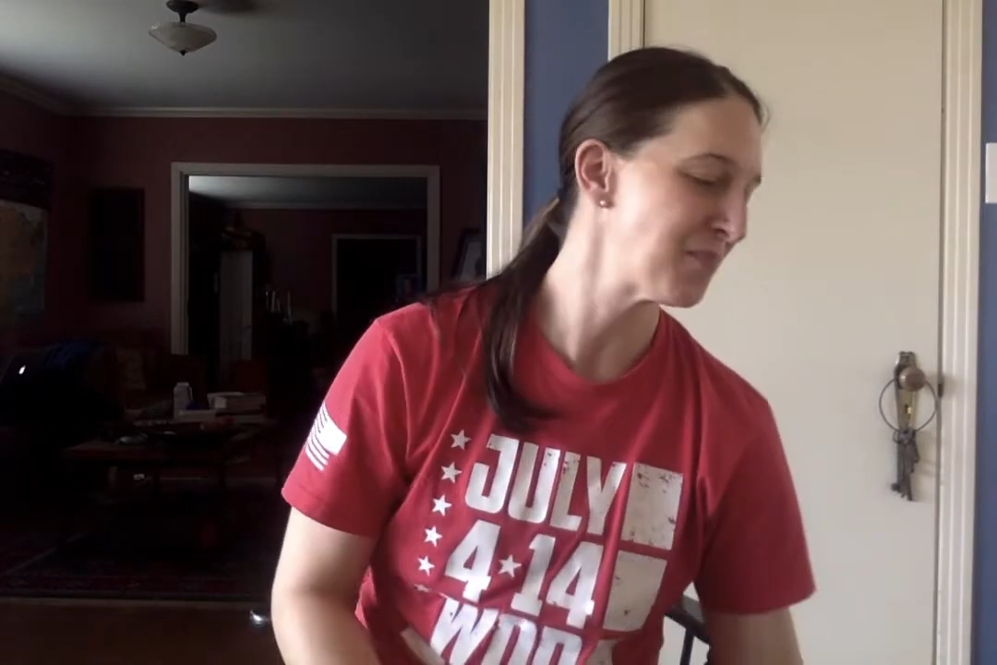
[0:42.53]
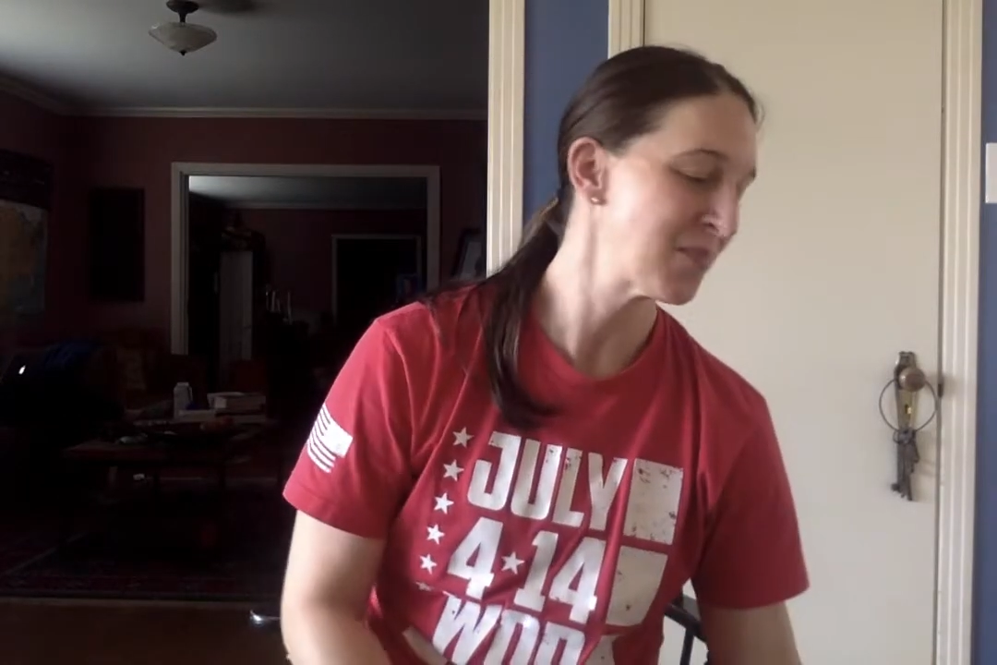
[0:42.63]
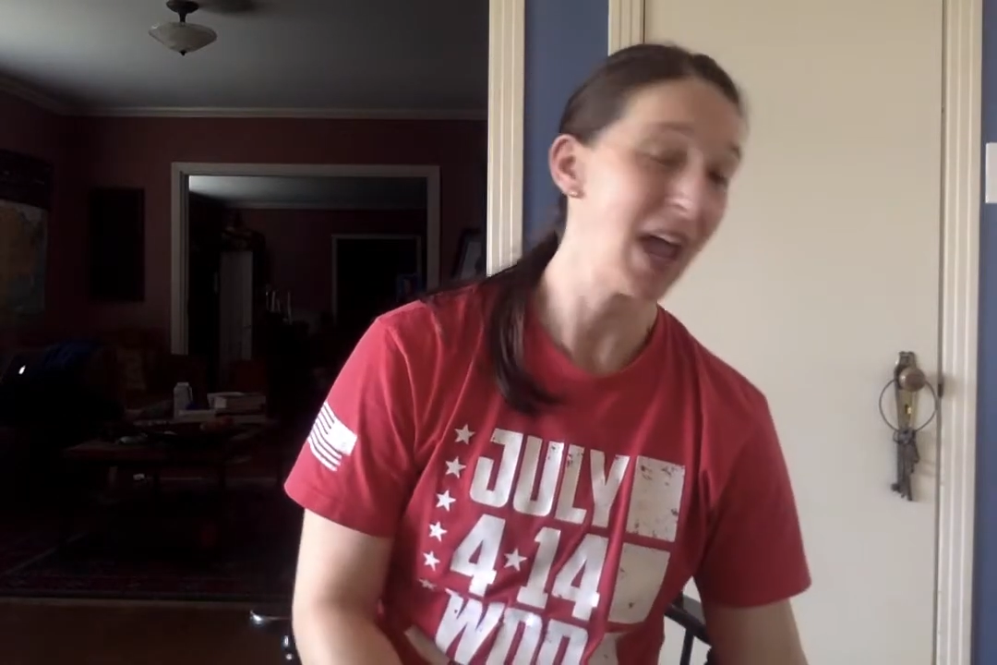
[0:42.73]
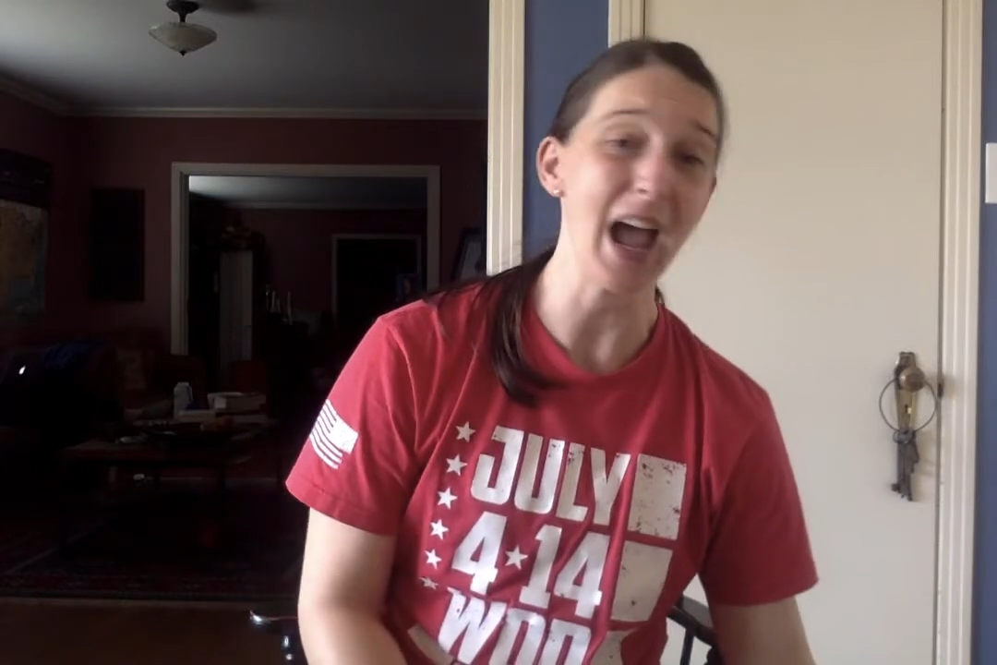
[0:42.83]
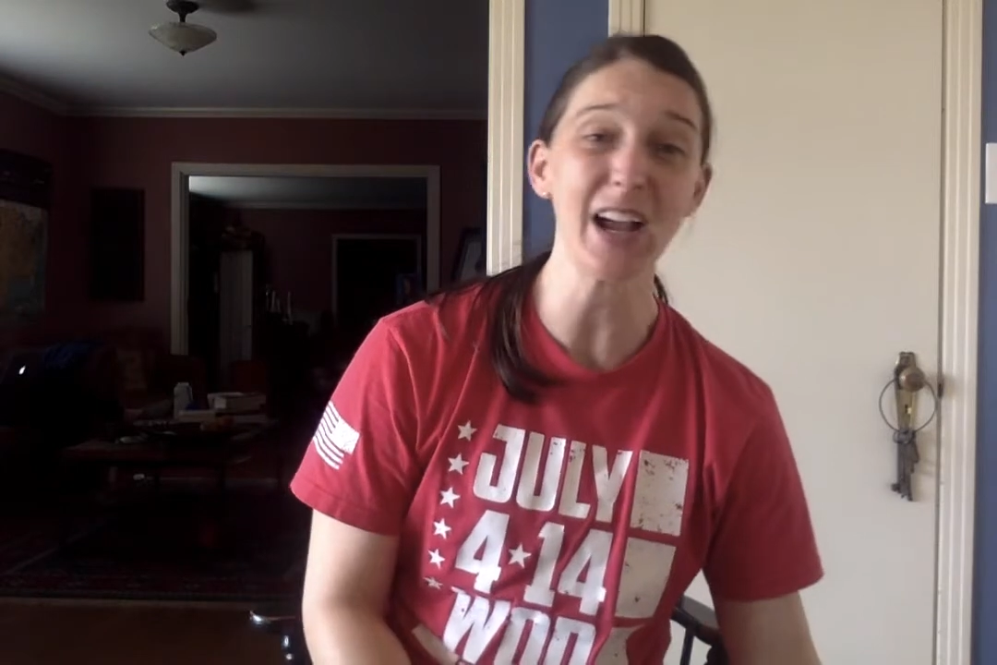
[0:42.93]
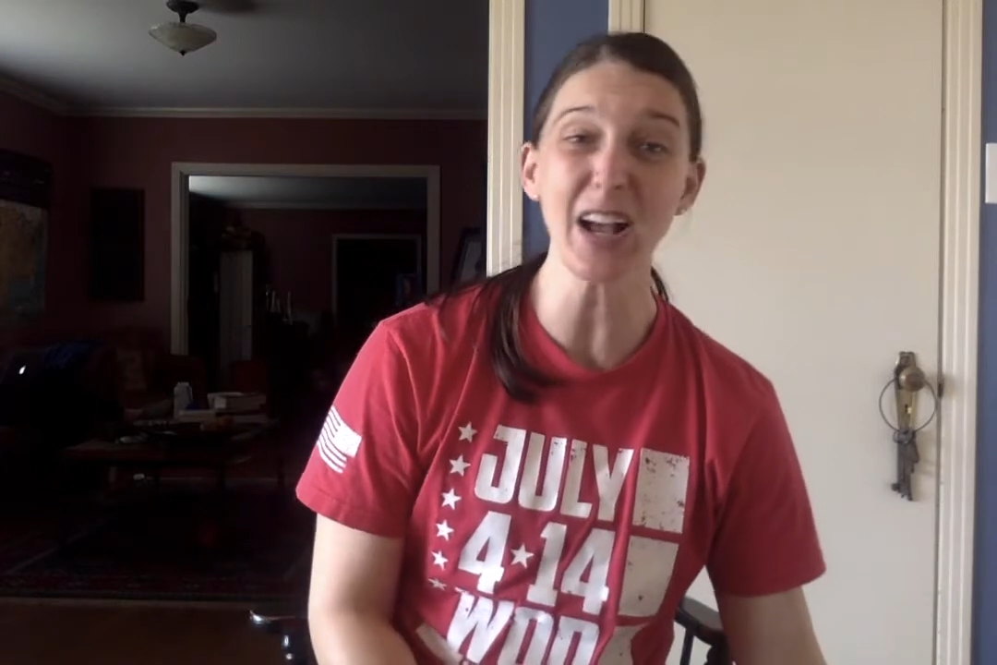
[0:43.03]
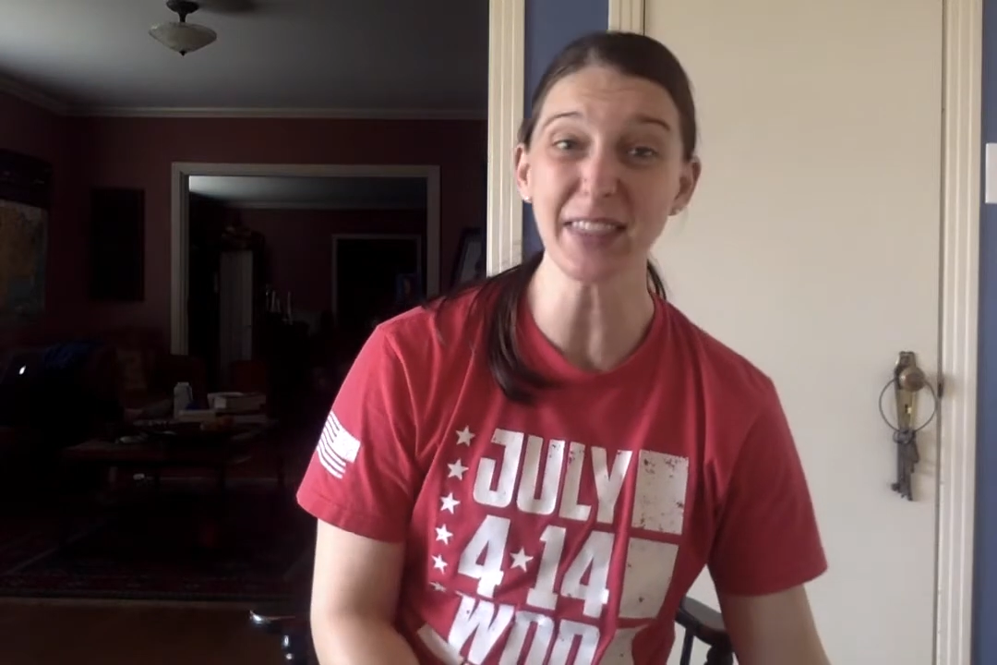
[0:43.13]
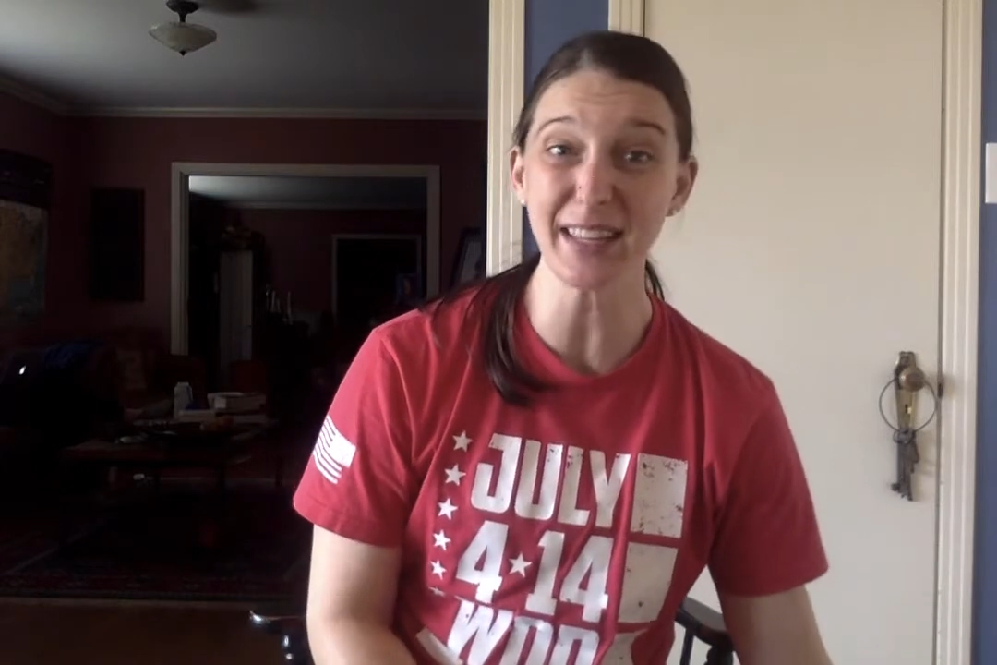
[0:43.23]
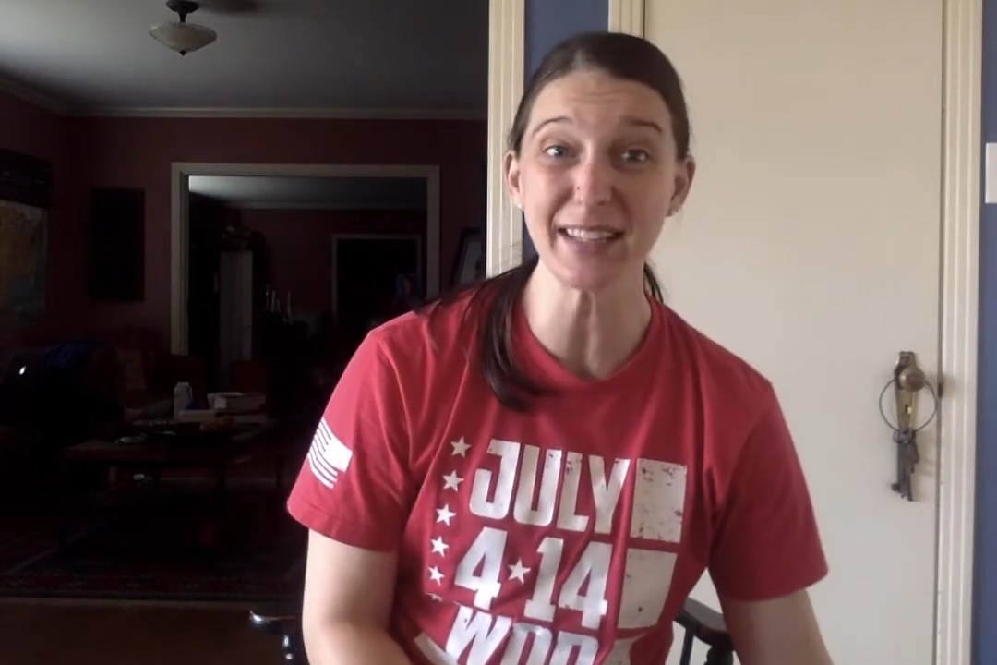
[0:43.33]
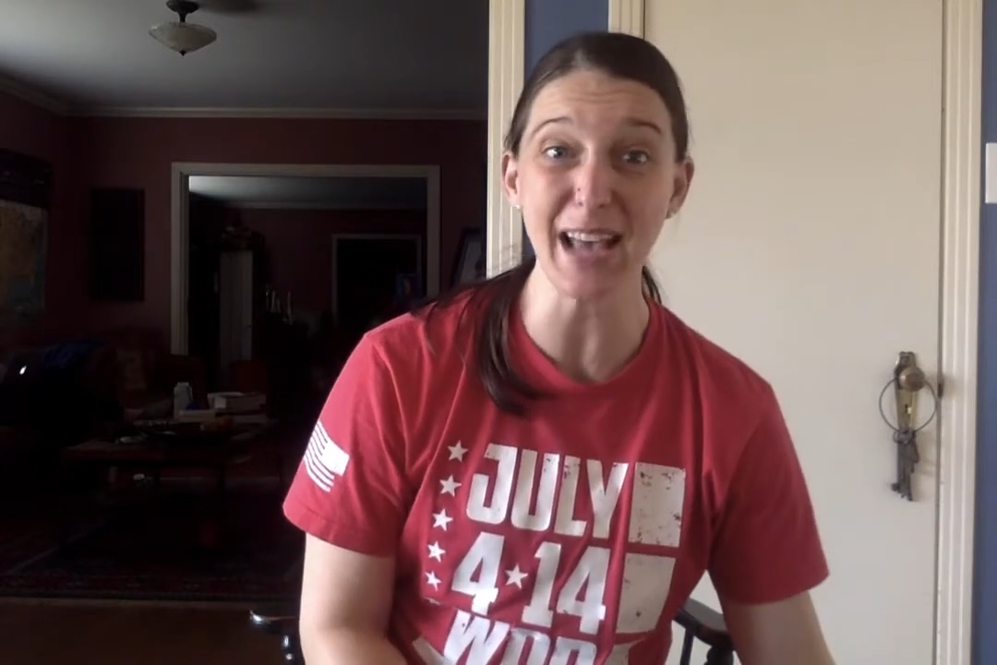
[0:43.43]
I got
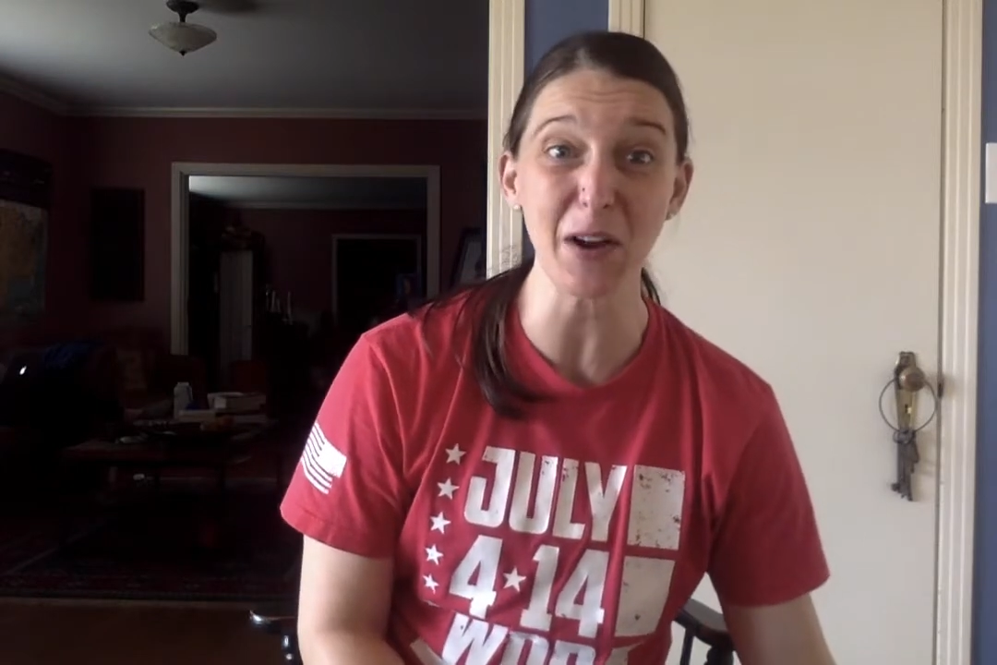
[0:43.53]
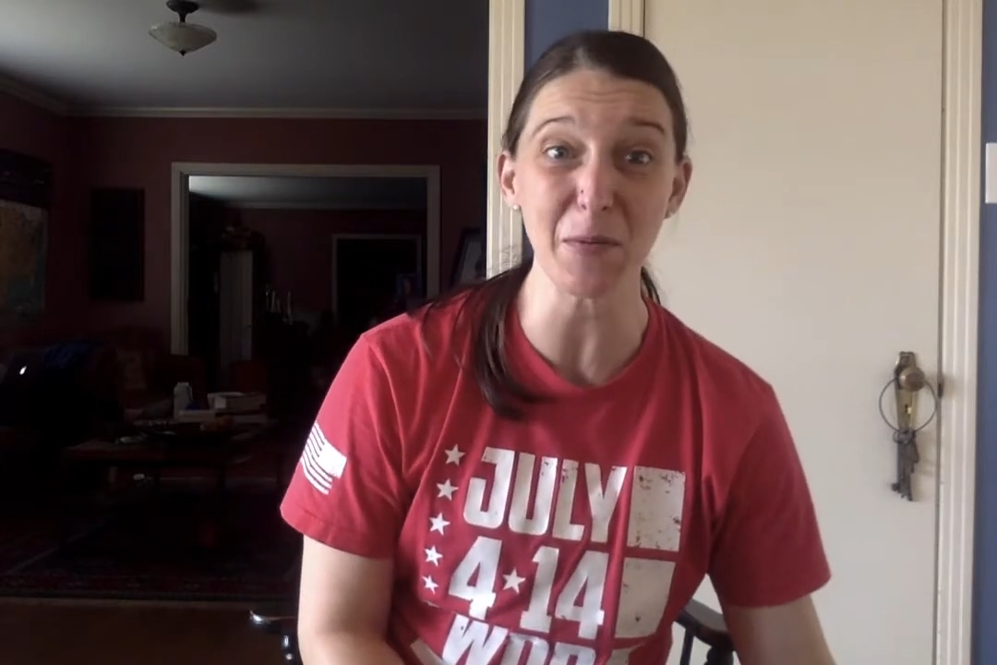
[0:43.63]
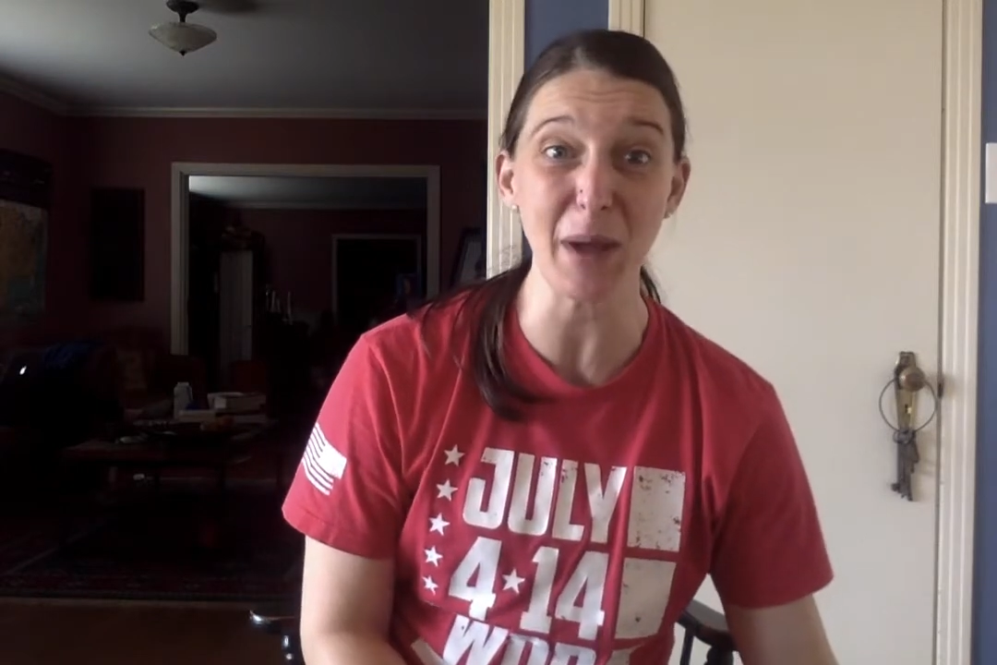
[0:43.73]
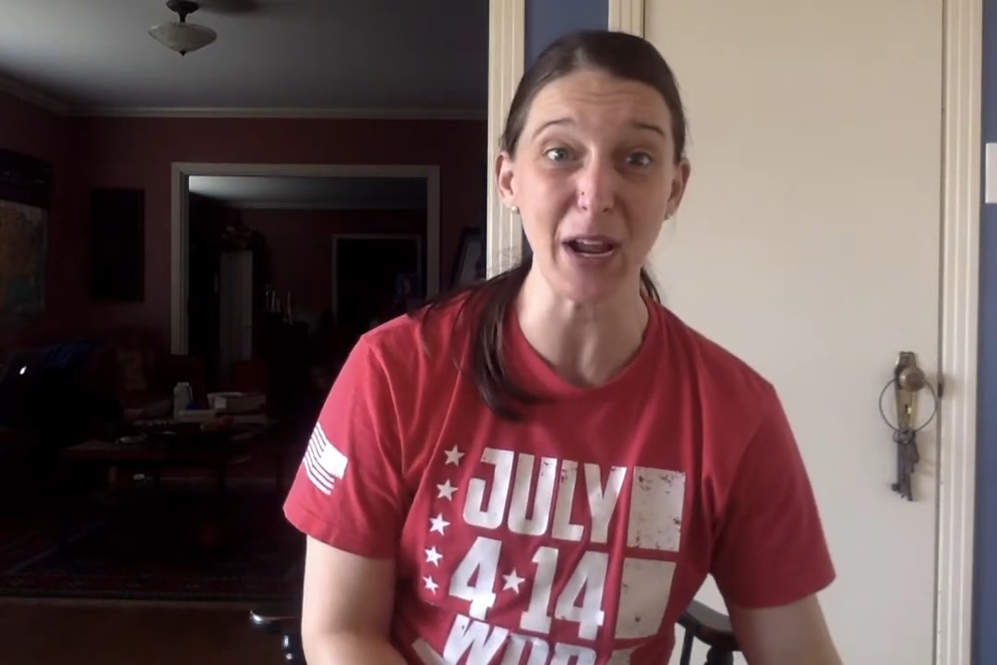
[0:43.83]
these out of my